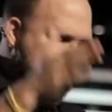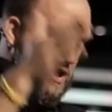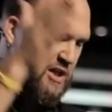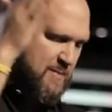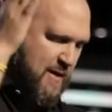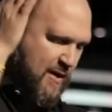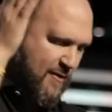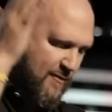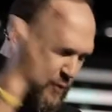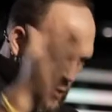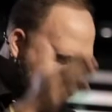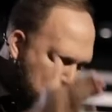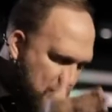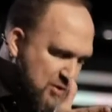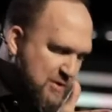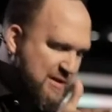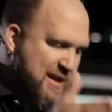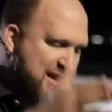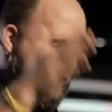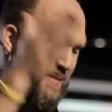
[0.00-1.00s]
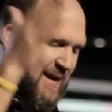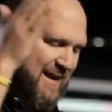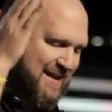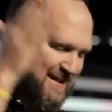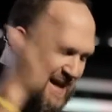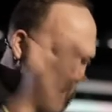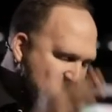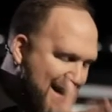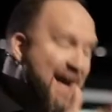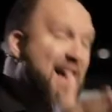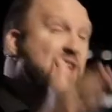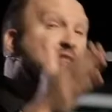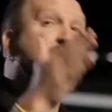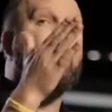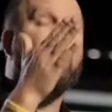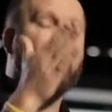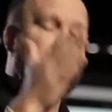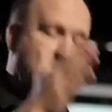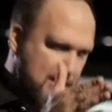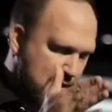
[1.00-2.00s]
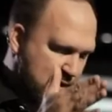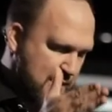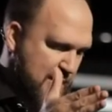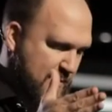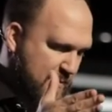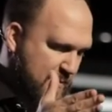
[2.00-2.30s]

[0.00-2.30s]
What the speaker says: he's my fortress, he's my God, I trust him.